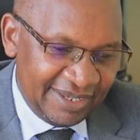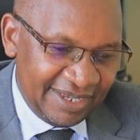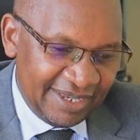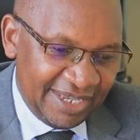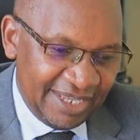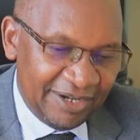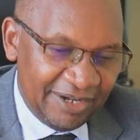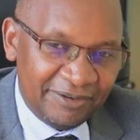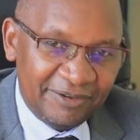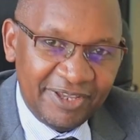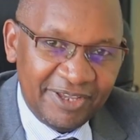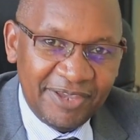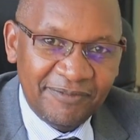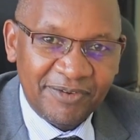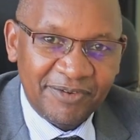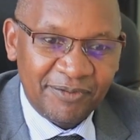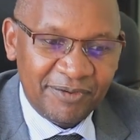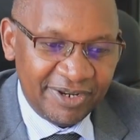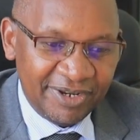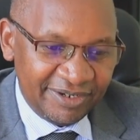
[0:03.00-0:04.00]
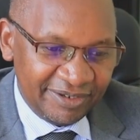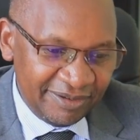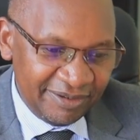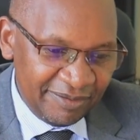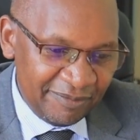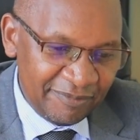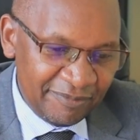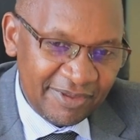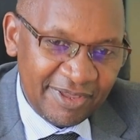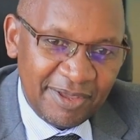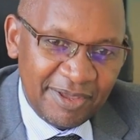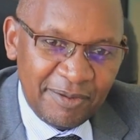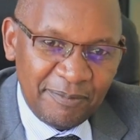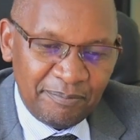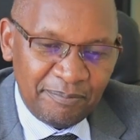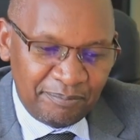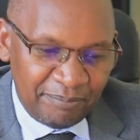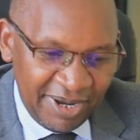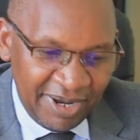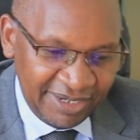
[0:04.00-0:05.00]
Hello everyone,
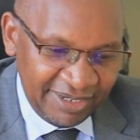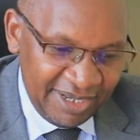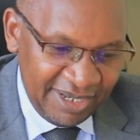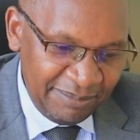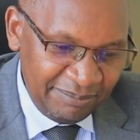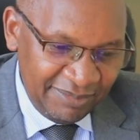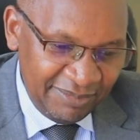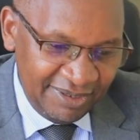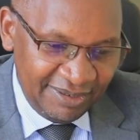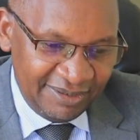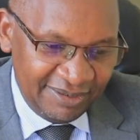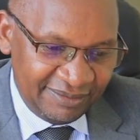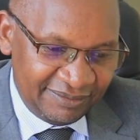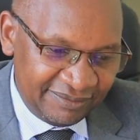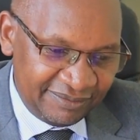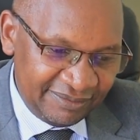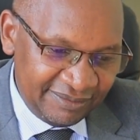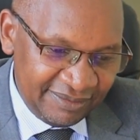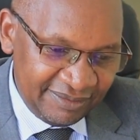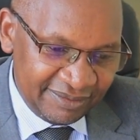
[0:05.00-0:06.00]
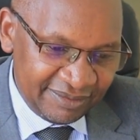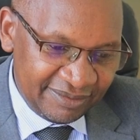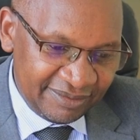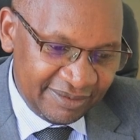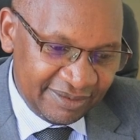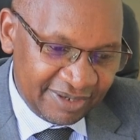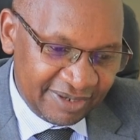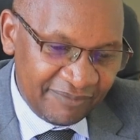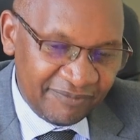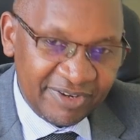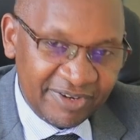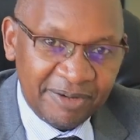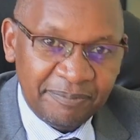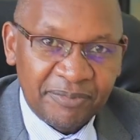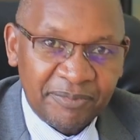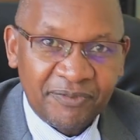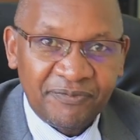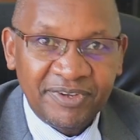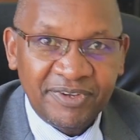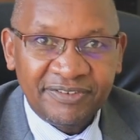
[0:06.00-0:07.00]
my name is
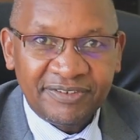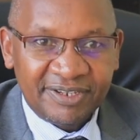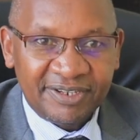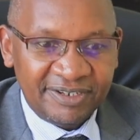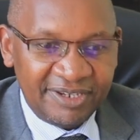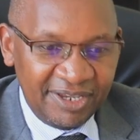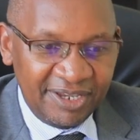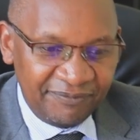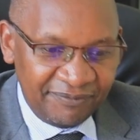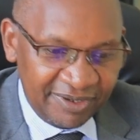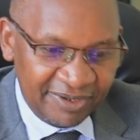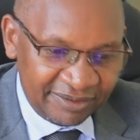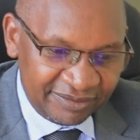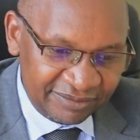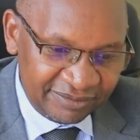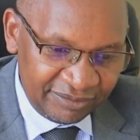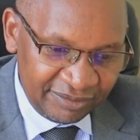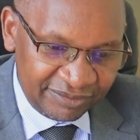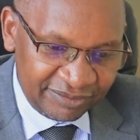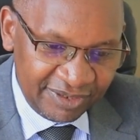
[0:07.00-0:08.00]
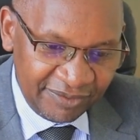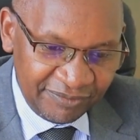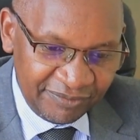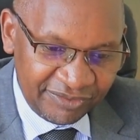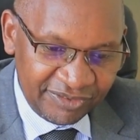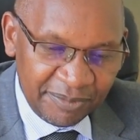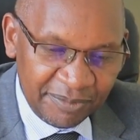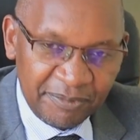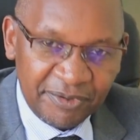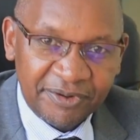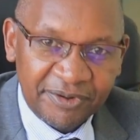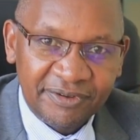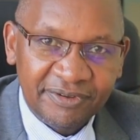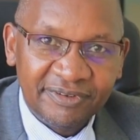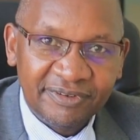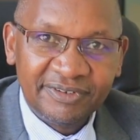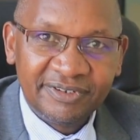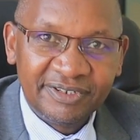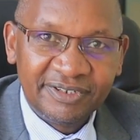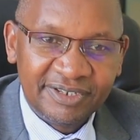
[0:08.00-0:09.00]
Revd Prof Diphus
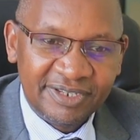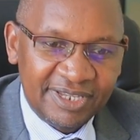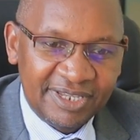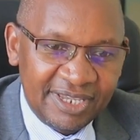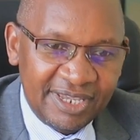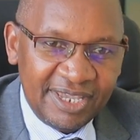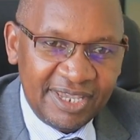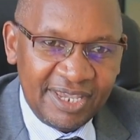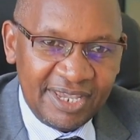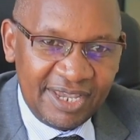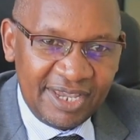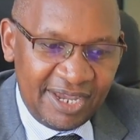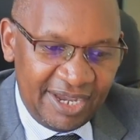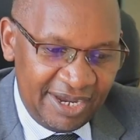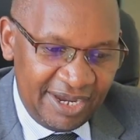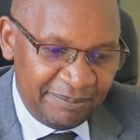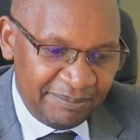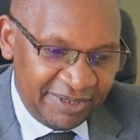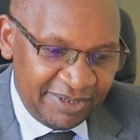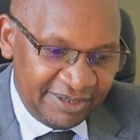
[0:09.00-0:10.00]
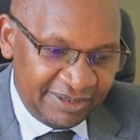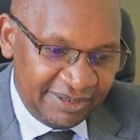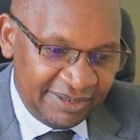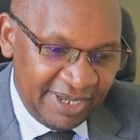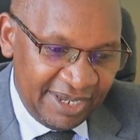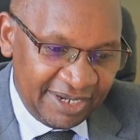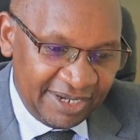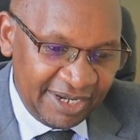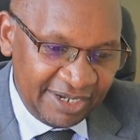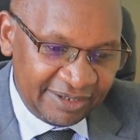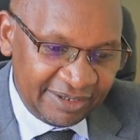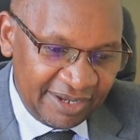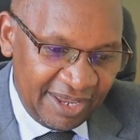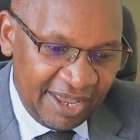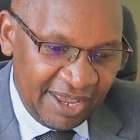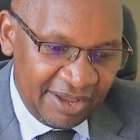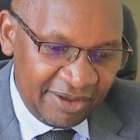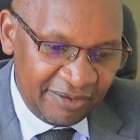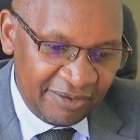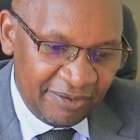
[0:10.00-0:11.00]
Chemorion. I'm the
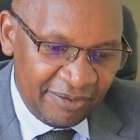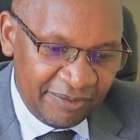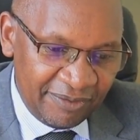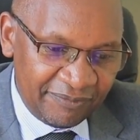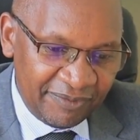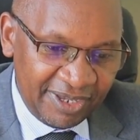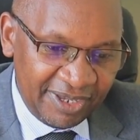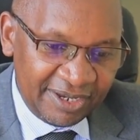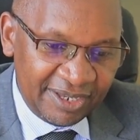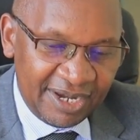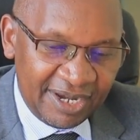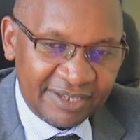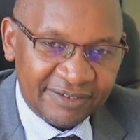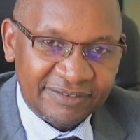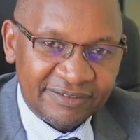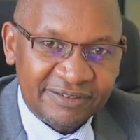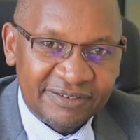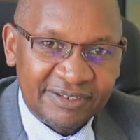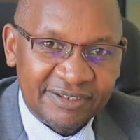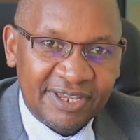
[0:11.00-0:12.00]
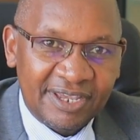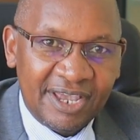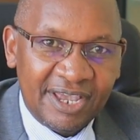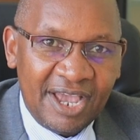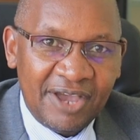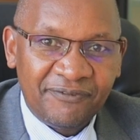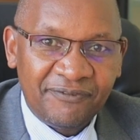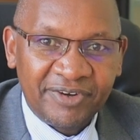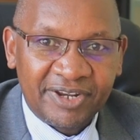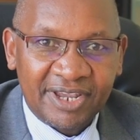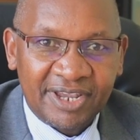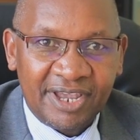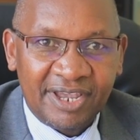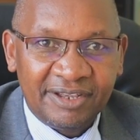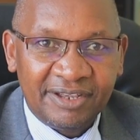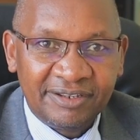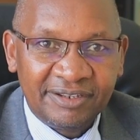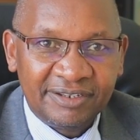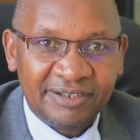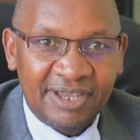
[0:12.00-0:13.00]
Director of ECLAS
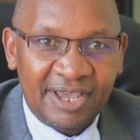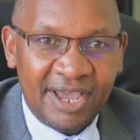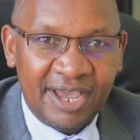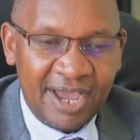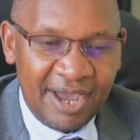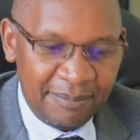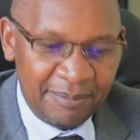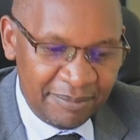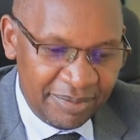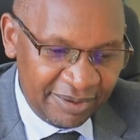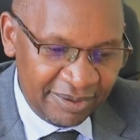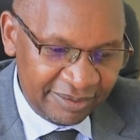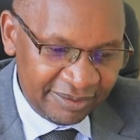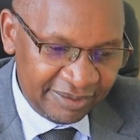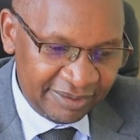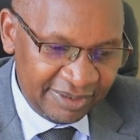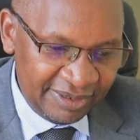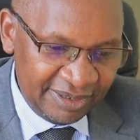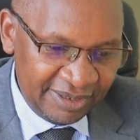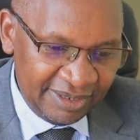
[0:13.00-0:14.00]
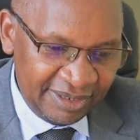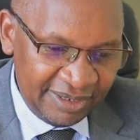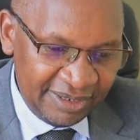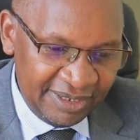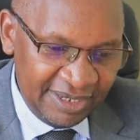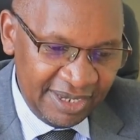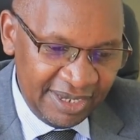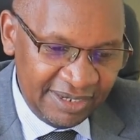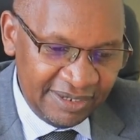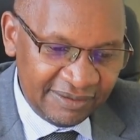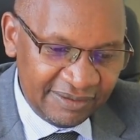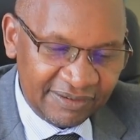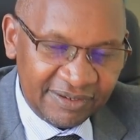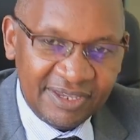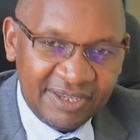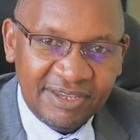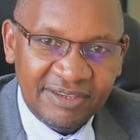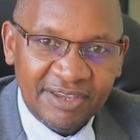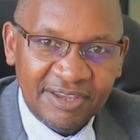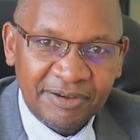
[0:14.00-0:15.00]
Africa Hub here in
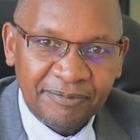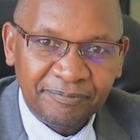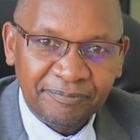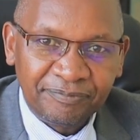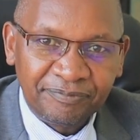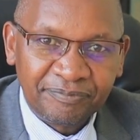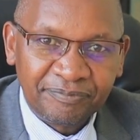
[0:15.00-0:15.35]
Kenya,